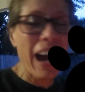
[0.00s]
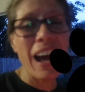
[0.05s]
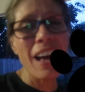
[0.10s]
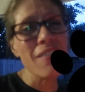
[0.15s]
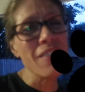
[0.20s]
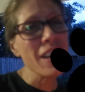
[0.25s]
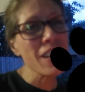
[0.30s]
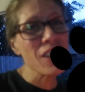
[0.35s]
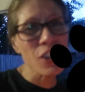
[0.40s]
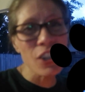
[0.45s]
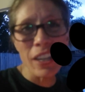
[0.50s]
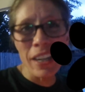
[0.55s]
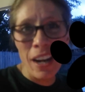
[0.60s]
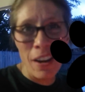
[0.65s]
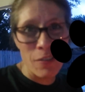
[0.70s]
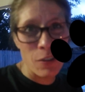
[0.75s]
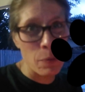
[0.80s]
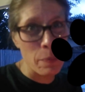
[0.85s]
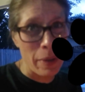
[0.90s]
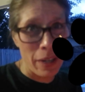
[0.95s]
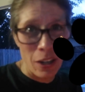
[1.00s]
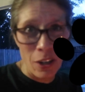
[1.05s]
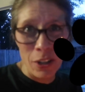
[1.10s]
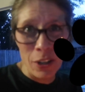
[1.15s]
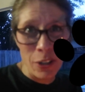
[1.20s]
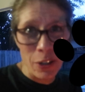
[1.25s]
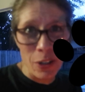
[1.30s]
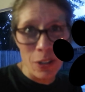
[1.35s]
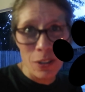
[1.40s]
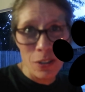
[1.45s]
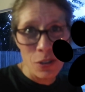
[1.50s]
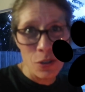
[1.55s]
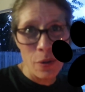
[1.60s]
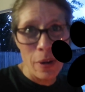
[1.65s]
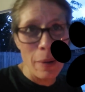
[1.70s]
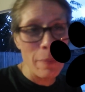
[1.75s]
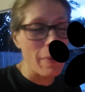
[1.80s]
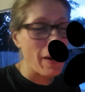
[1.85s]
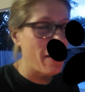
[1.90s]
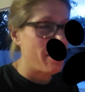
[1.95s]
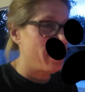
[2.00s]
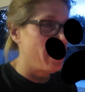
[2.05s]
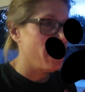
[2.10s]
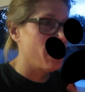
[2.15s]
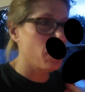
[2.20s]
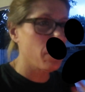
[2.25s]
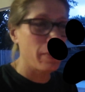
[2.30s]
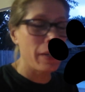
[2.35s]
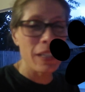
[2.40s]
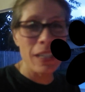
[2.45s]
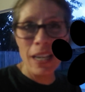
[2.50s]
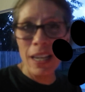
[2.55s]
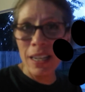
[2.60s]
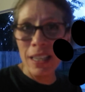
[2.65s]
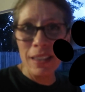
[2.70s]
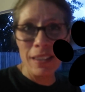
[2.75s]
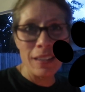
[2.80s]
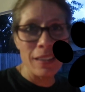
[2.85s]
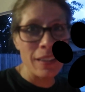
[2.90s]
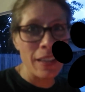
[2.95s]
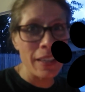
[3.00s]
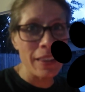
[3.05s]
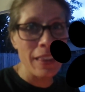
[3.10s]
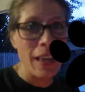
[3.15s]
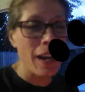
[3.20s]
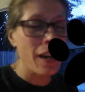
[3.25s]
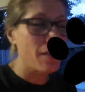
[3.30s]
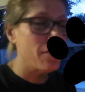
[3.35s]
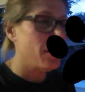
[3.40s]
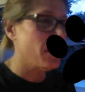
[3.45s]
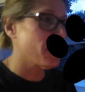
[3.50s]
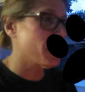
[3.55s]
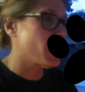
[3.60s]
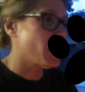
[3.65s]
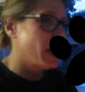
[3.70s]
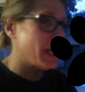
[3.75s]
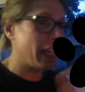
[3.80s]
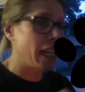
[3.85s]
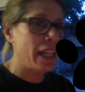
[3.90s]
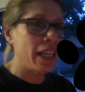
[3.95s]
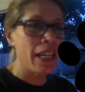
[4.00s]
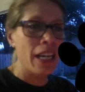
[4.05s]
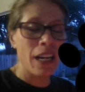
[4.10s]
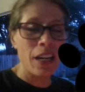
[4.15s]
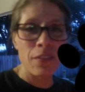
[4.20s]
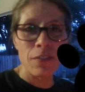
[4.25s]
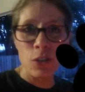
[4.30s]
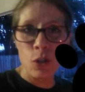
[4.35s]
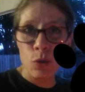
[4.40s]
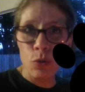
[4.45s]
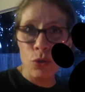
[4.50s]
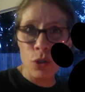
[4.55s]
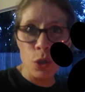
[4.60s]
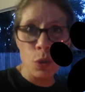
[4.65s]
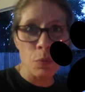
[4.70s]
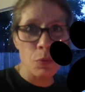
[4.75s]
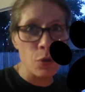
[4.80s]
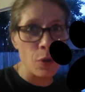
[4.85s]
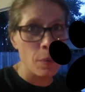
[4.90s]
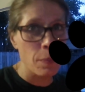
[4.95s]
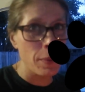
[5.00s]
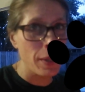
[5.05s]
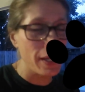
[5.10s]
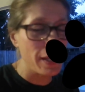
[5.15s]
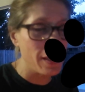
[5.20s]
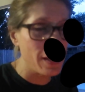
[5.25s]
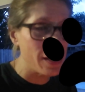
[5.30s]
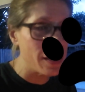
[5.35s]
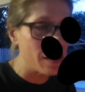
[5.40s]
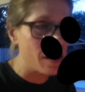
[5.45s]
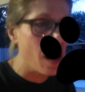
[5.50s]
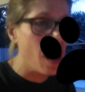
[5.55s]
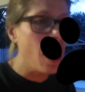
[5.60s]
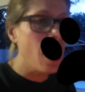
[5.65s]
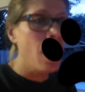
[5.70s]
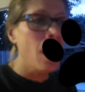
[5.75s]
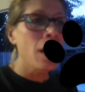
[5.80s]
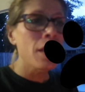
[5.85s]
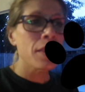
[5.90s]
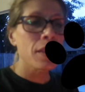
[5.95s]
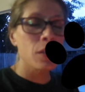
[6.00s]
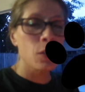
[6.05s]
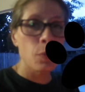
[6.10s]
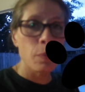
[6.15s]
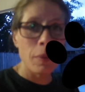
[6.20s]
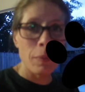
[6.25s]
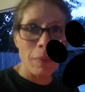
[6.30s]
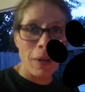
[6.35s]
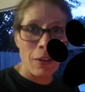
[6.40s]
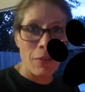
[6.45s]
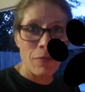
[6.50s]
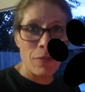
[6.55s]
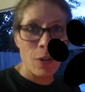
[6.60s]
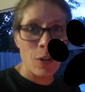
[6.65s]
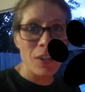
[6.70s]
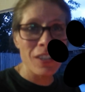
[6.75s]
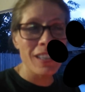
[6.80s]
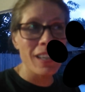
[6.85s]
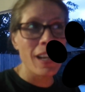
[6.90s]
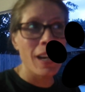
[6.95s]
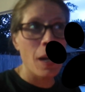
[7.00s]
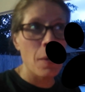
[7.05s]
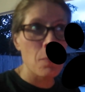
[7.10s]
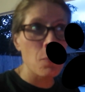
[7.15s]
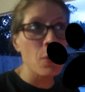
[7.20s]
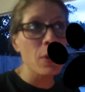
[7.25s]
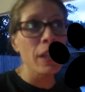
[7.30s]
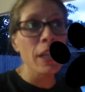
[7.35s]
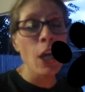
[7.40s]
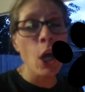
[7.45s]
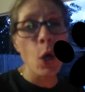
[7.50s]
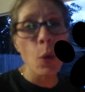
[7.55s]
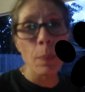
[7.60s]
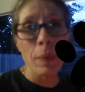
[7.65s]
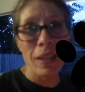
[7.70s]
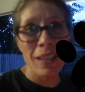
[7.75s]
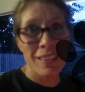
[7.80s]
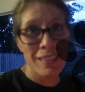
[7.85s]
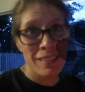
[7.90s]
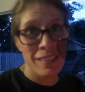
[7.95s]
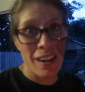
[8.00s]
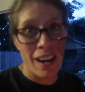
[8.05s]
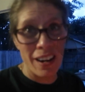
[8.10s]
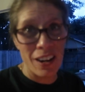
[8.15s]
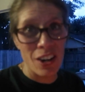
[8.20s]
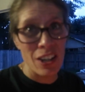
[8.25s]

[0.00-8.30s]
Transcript: I've actually never been on a girls trip. I've never been to anything like that. I've never done any kind of YouTube trip like this. This will be my first and I'm really hoping it's not